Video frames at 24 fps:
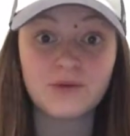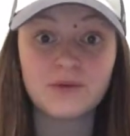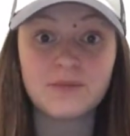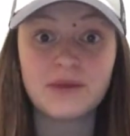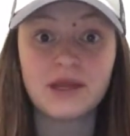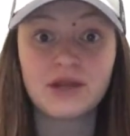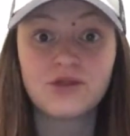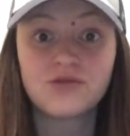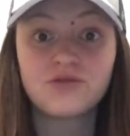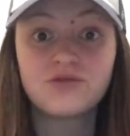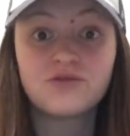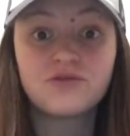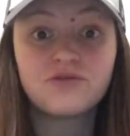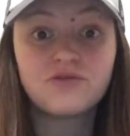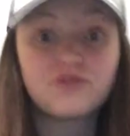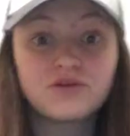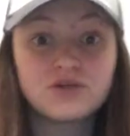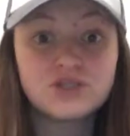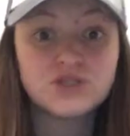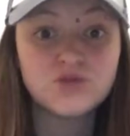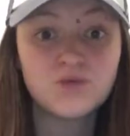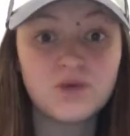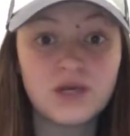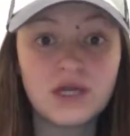We made it through the
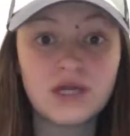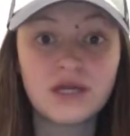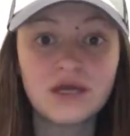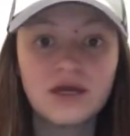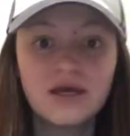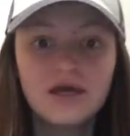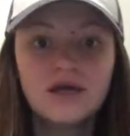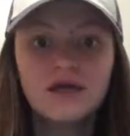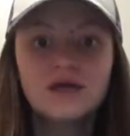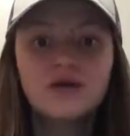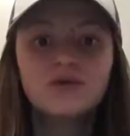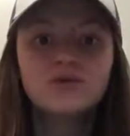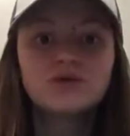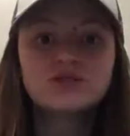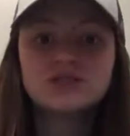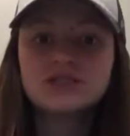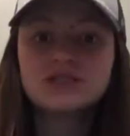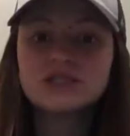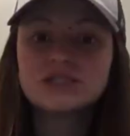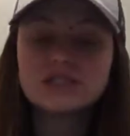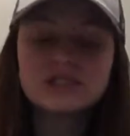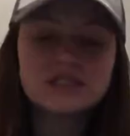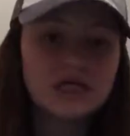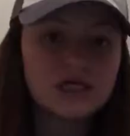first week, which
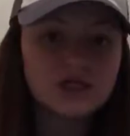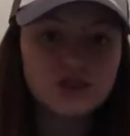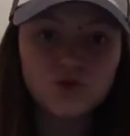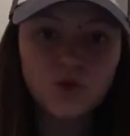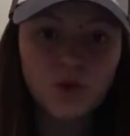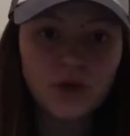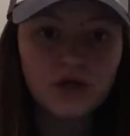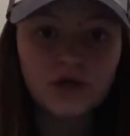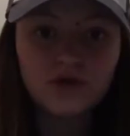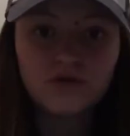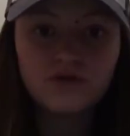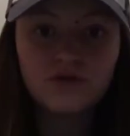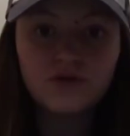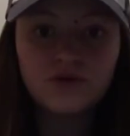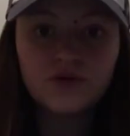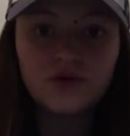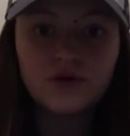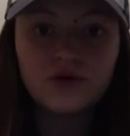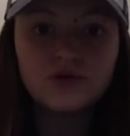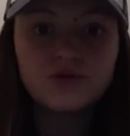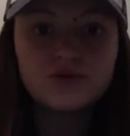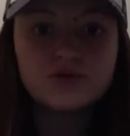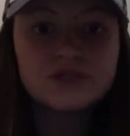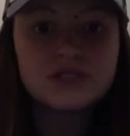is such wonderful
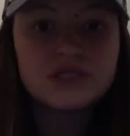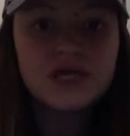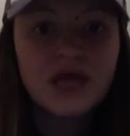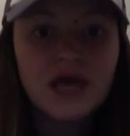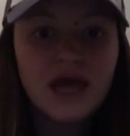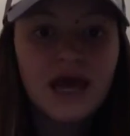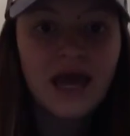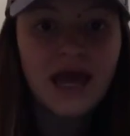news,